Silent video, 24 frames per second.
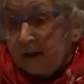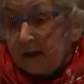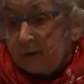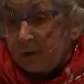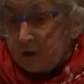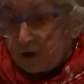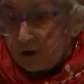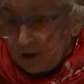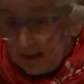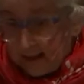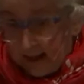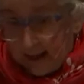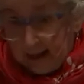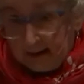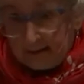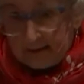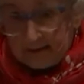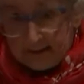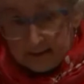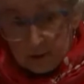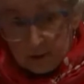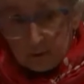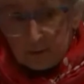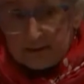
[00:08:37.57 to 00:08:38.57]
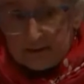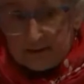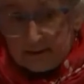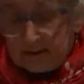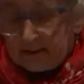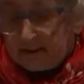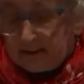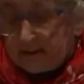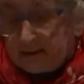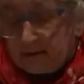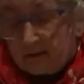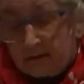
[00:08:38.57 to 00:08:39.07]
which now still
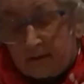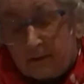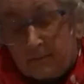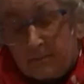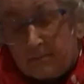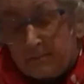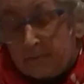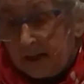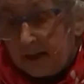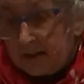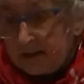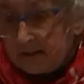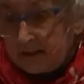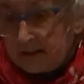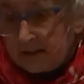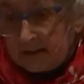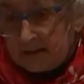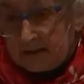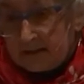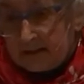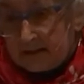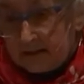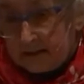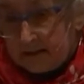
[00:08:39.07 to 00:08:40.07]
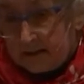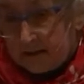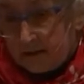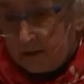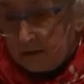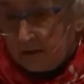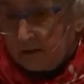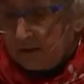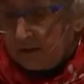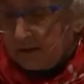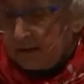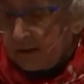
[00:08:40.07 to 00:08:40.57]
sits on amazing
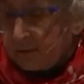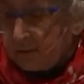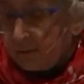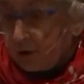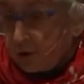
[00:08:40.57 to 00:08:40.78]
cisterns,